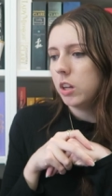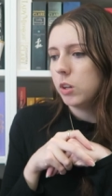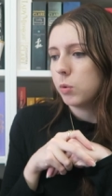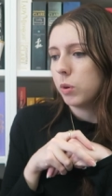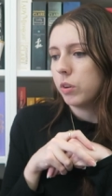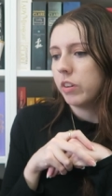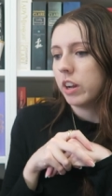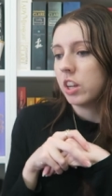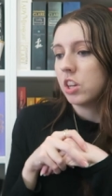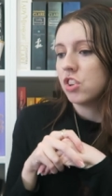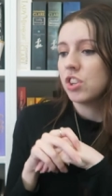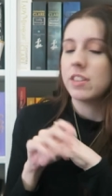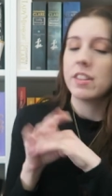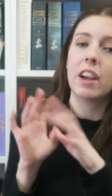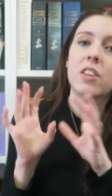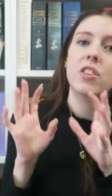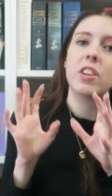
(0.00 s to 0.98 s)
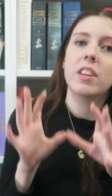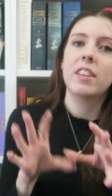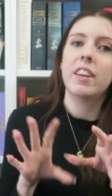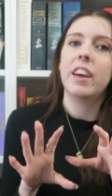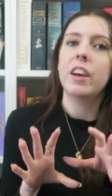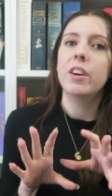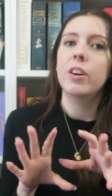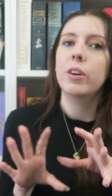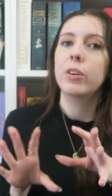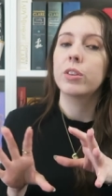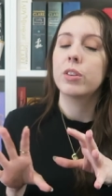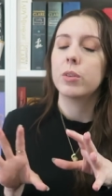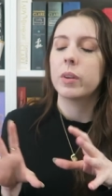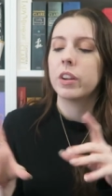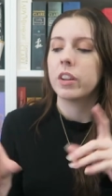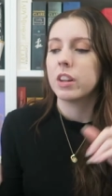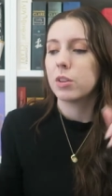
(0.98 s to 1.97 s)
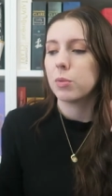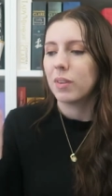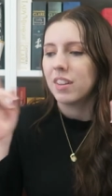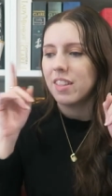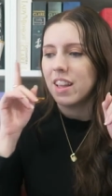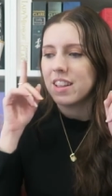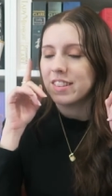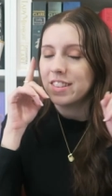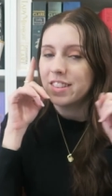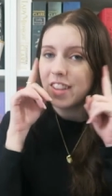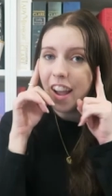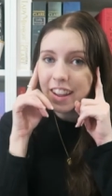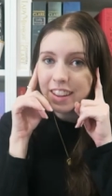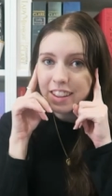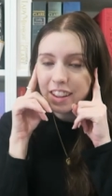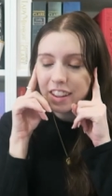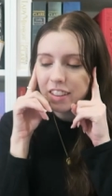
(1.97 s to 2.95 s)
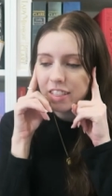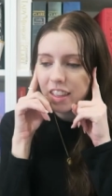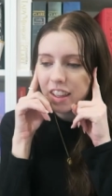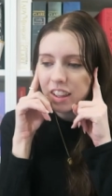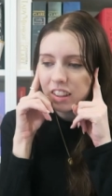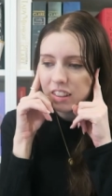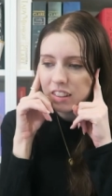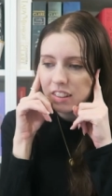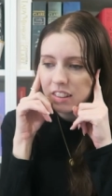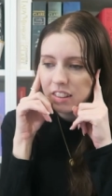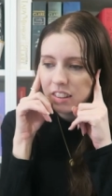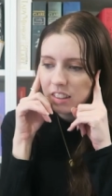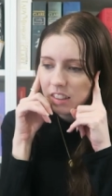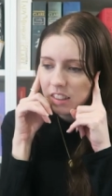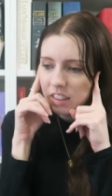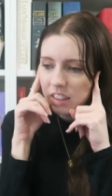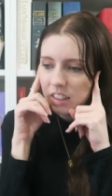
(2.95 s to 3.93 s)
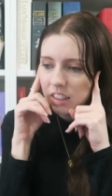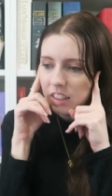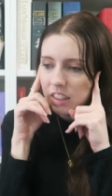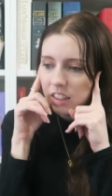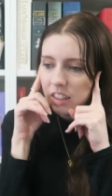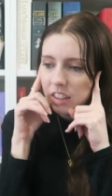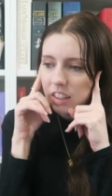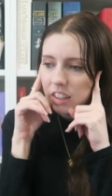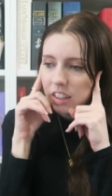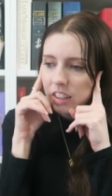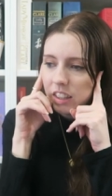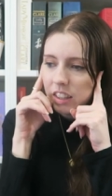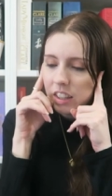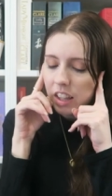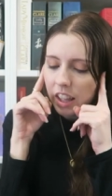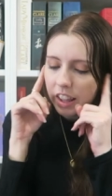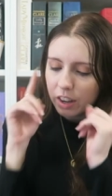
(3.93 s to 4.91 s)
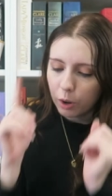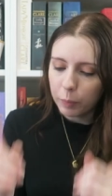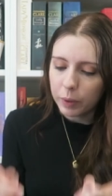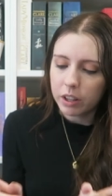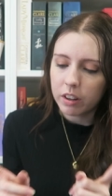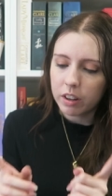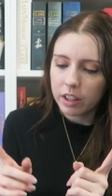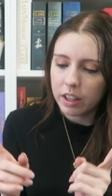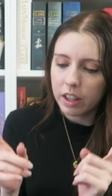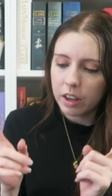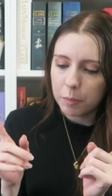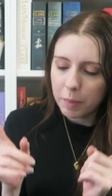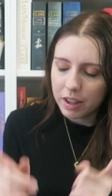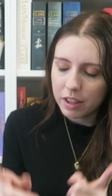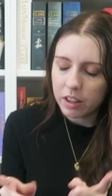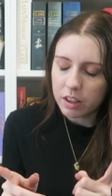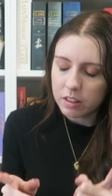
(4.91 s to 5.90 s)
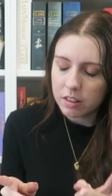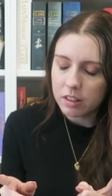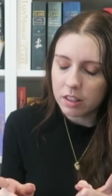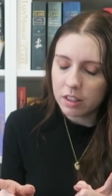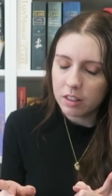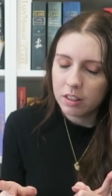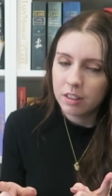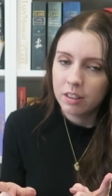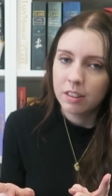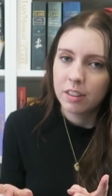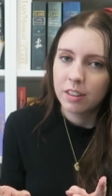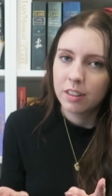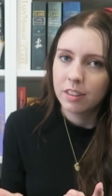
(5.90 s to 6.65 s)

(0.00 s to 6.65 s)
do we reckon she's actually there or do you reckon it's one of their psychic things? And are we gonna get a makeout scene?